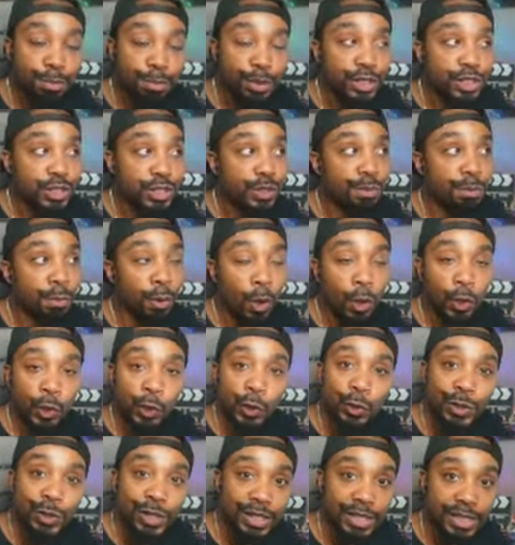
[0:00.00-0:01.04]
but
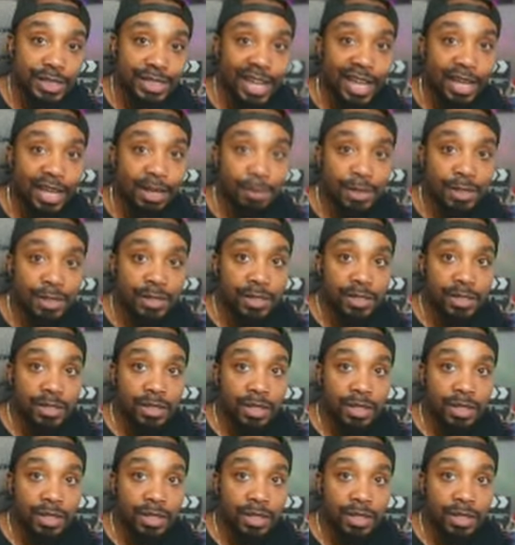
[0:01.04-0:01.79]
smaller than Daemon's.